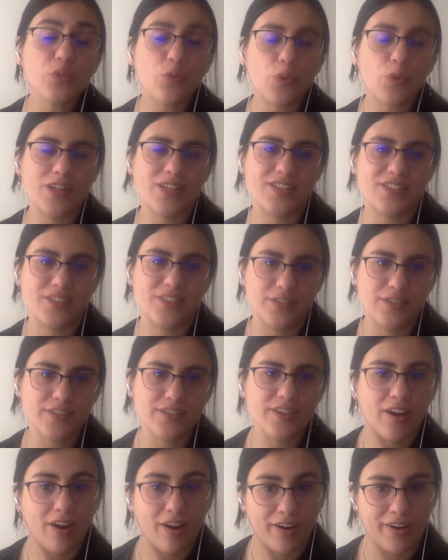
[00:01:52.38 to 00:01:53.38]

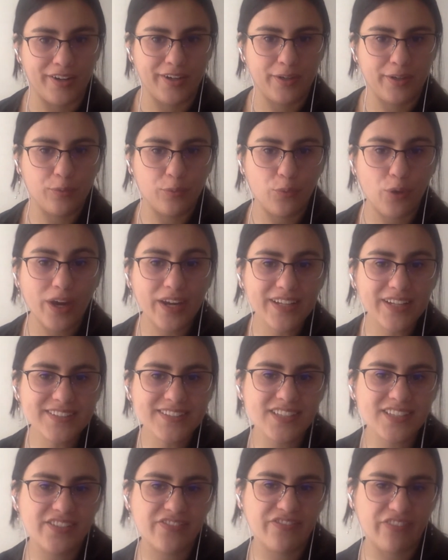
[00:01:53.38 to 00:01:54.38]
questions are, what is
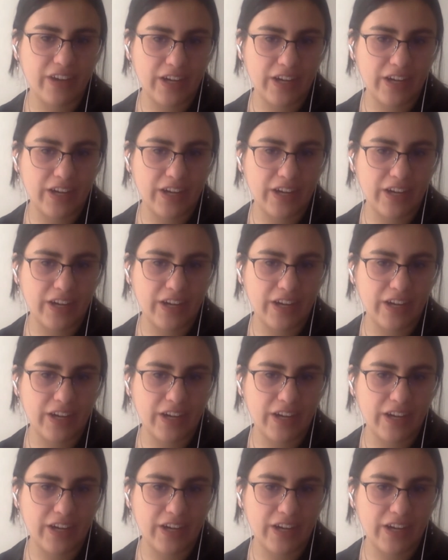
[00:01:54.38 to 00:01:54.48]
the